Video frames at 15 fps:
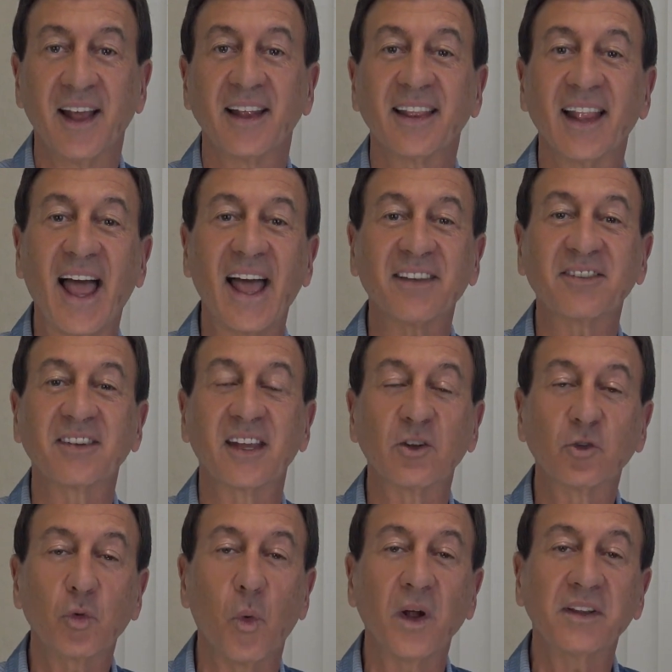lasting
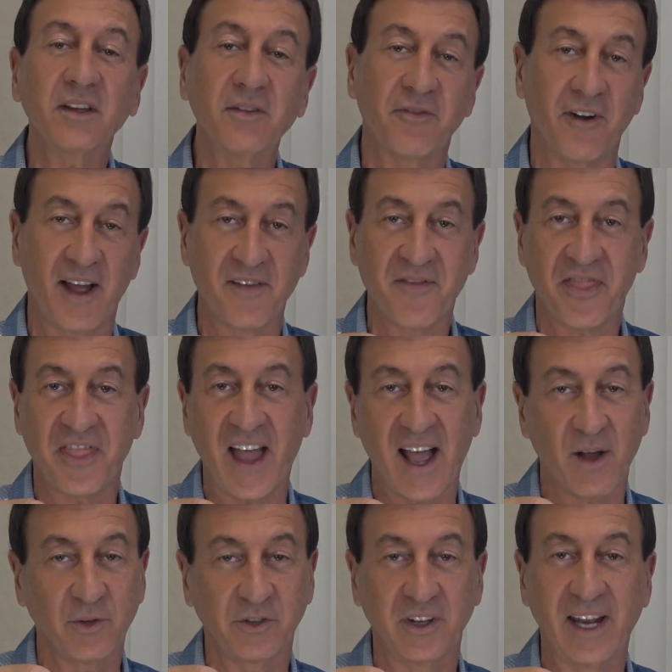
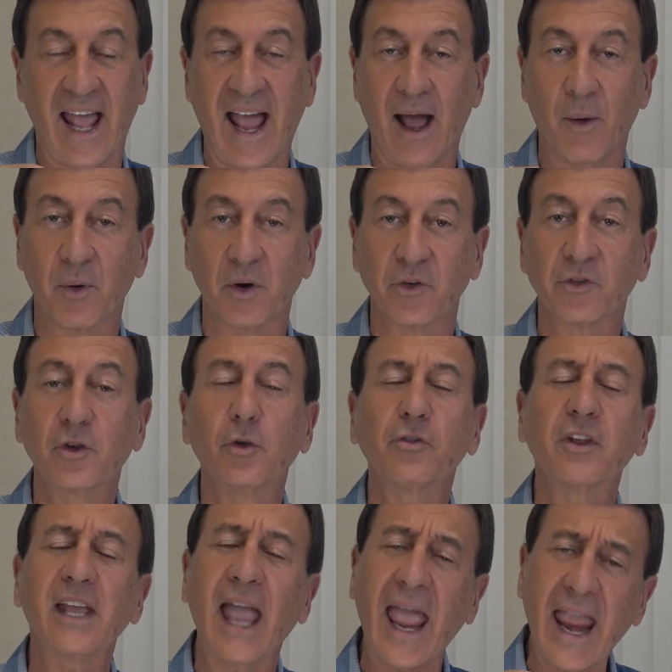25,000 hours
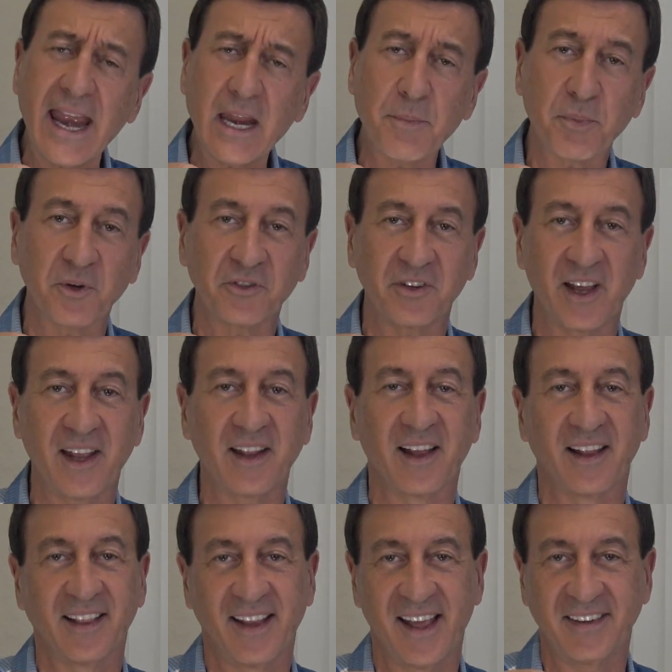using 80%
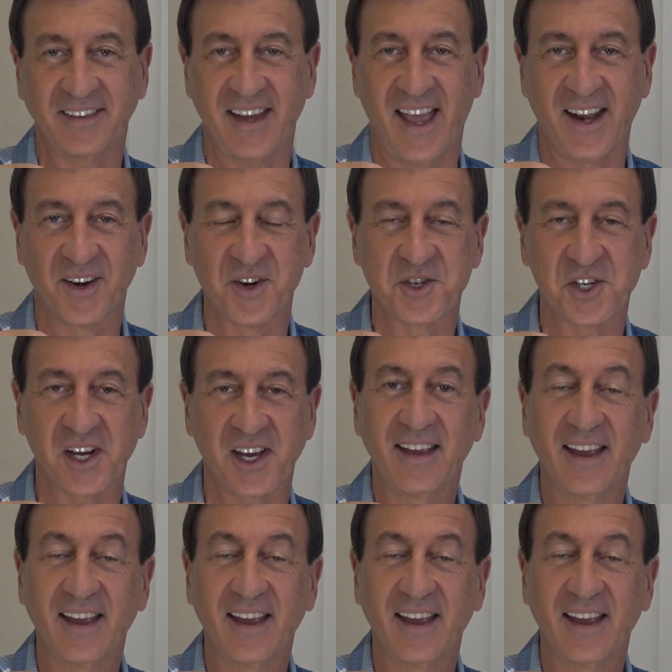less energy.